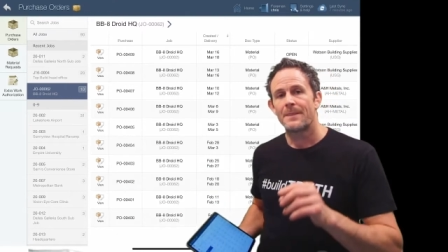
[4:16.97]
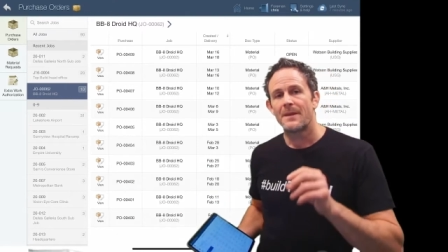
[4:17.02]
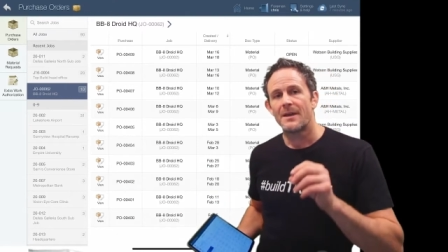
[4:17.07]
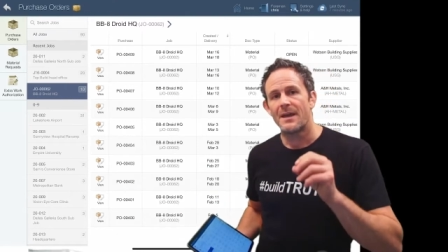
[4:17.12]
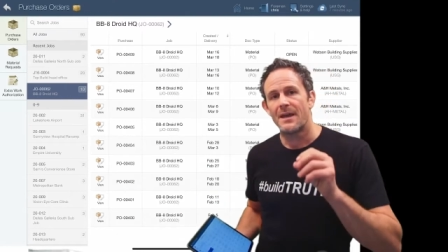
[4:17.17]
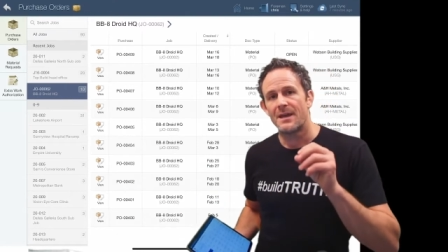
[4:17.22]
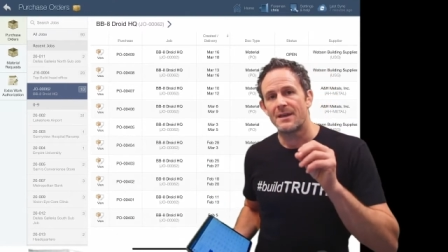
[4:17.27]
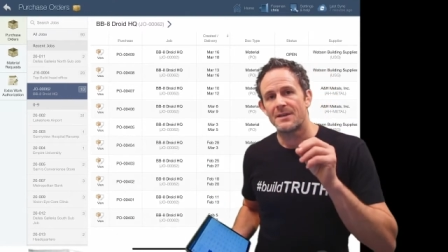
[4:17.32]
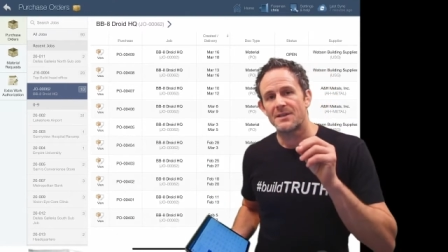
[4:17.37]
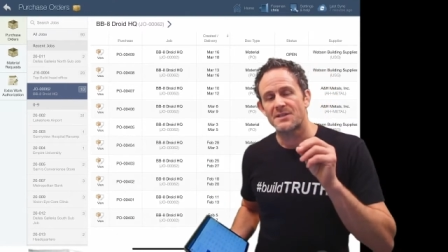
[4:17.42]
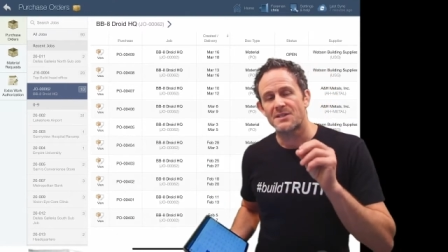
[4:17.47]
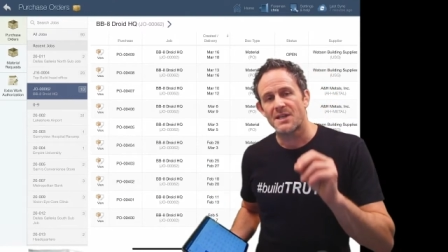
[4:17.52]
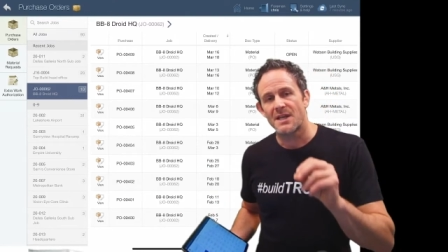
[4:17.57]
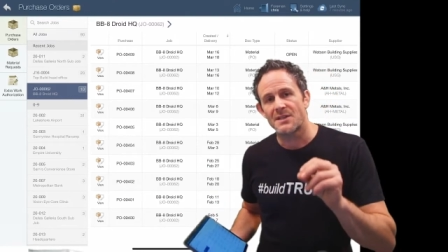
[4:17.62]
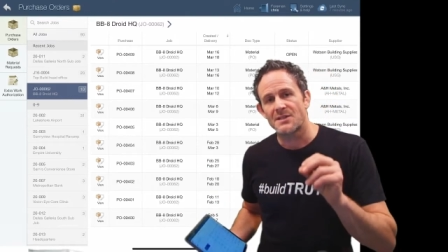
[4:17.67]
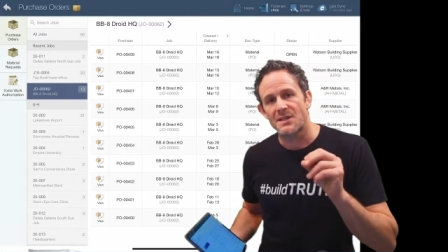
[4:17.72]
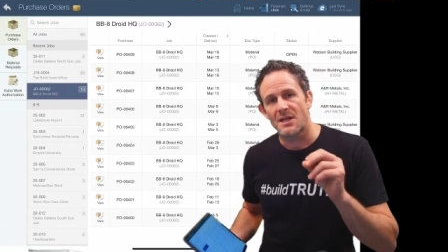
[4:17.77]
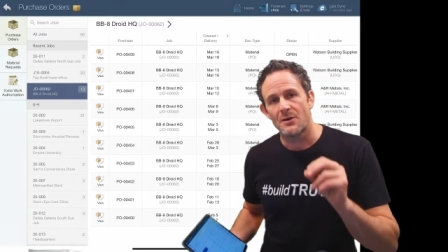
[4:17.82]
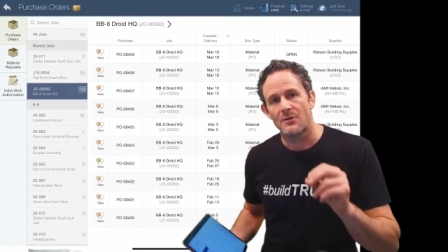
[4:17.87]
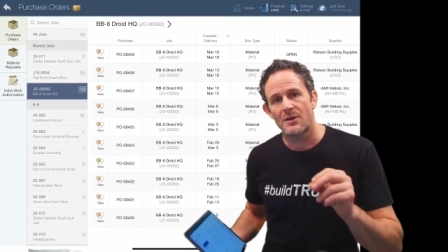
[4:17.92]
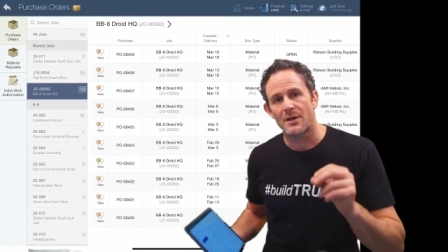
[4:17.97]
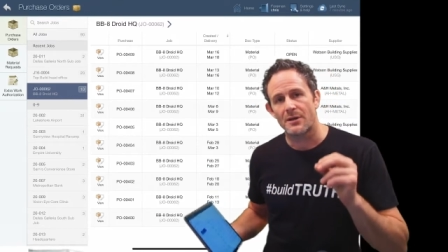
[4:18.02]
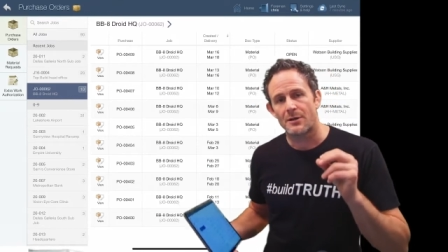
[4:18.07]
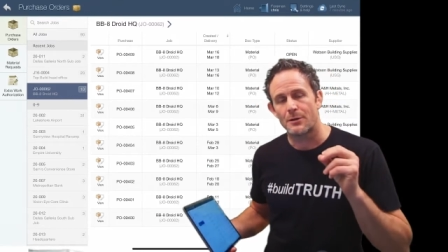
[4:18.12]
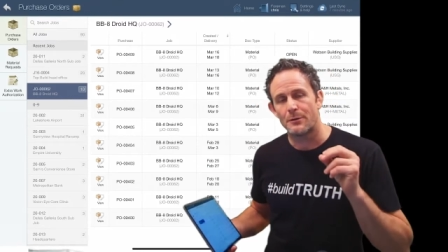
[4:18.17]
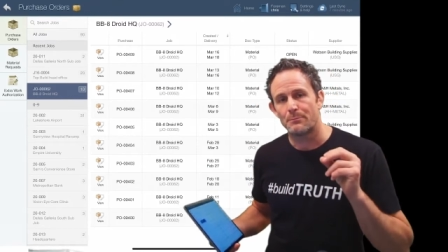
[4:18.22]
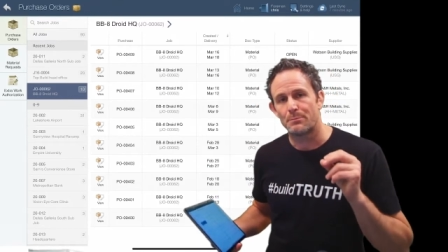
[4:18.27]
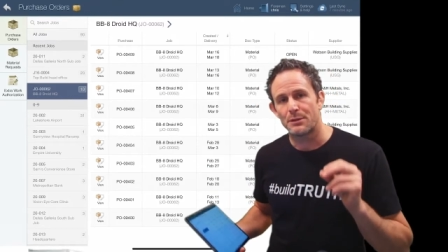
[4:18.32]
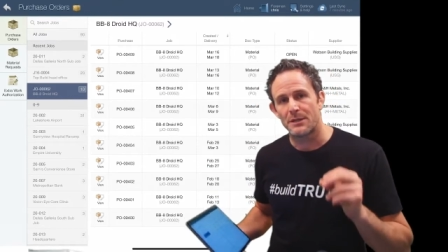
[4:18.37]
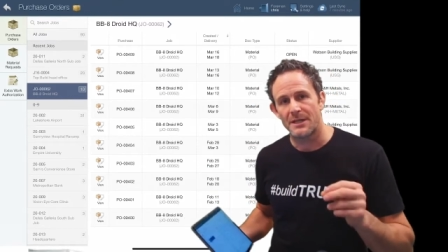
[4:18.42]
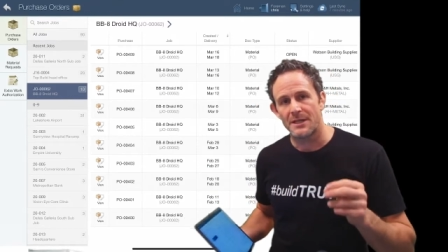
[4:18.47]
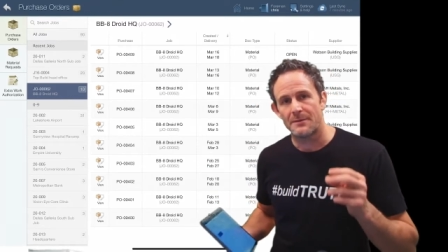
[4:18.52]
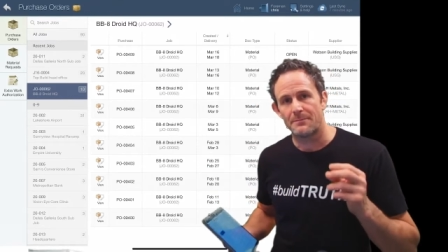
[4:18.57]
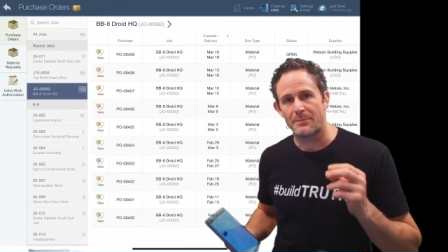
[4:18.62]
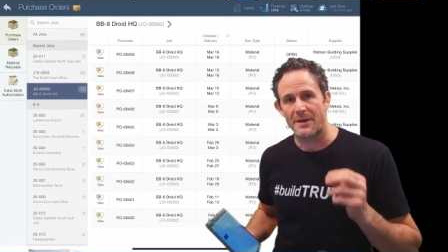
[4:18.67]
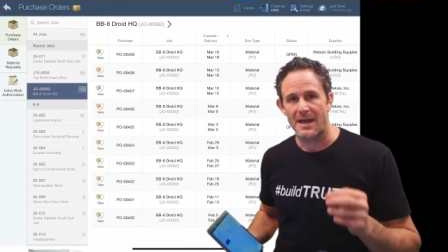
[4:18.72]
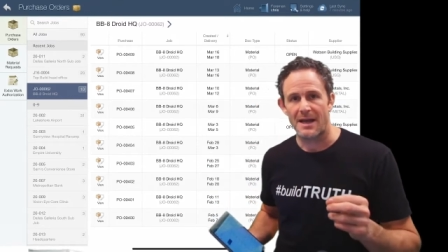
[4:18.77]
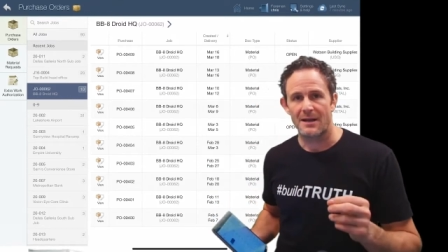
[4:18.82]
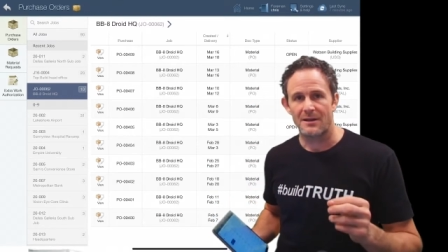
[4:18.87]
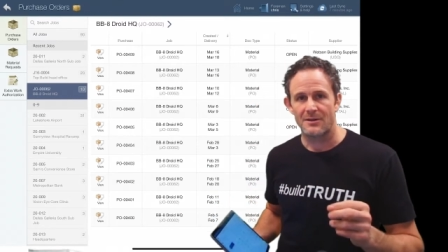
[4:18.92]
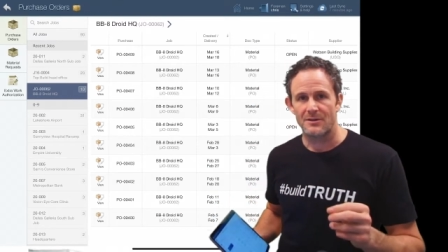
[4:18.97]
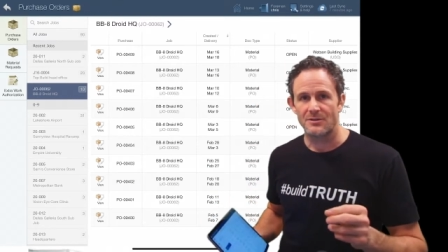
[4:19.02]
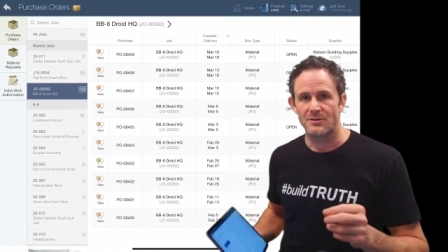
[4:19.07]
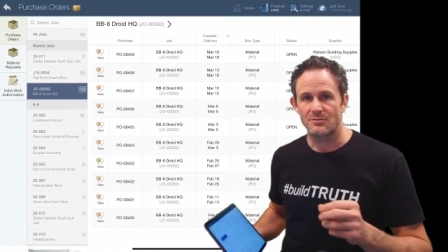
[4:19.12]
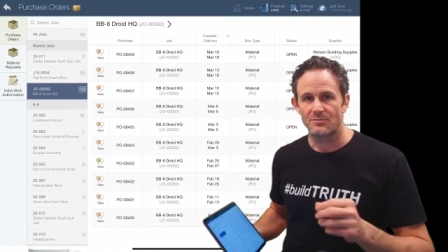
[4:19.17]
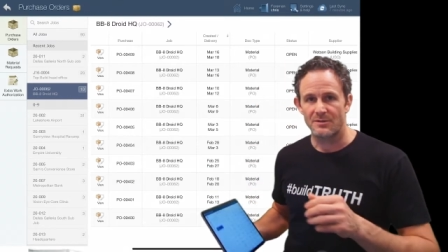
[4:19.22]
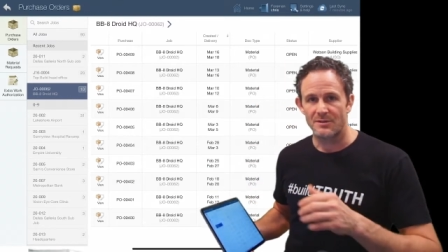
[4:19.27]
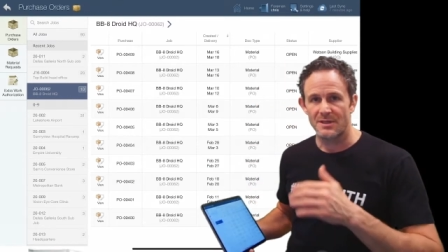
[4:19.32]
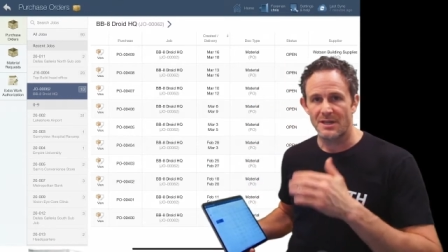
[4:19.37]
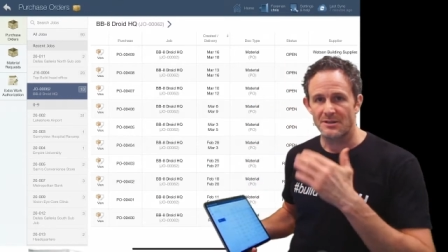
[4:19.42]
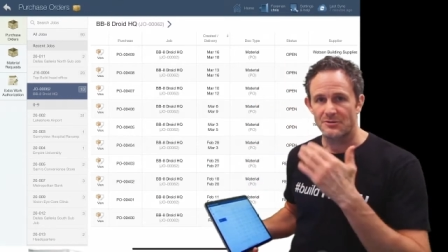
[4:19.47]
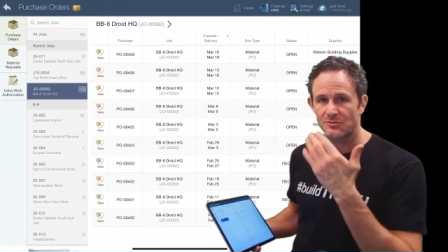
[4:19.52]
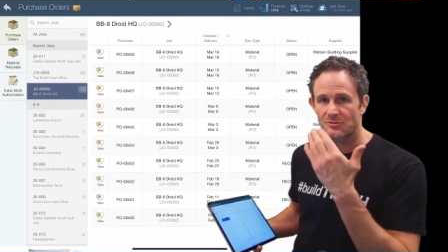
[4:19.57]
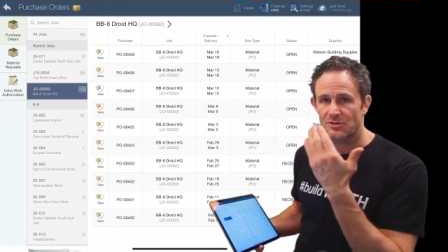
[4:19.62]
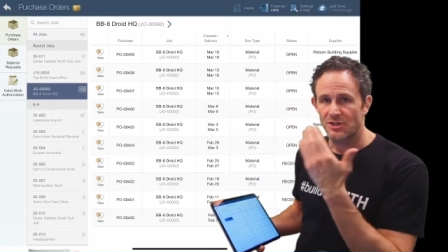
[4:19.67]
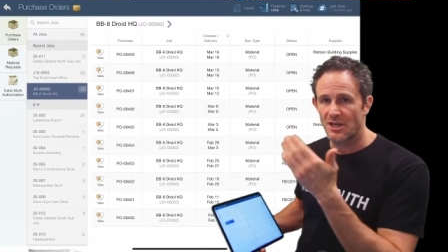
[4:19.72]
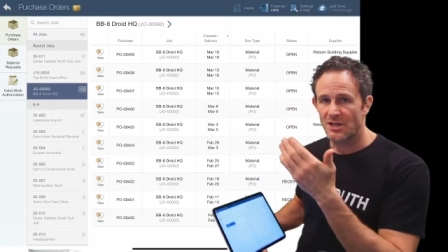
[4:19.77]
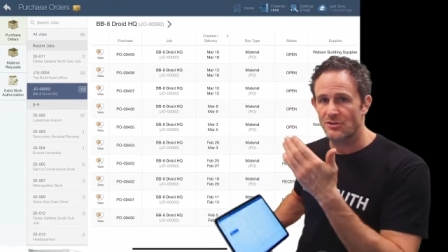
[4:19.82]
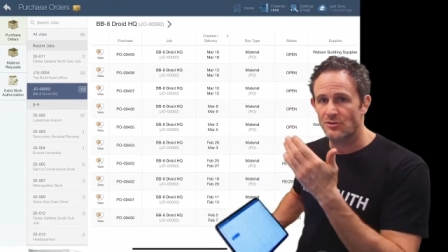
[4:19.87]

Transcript: And it sends out a complete package with the actual change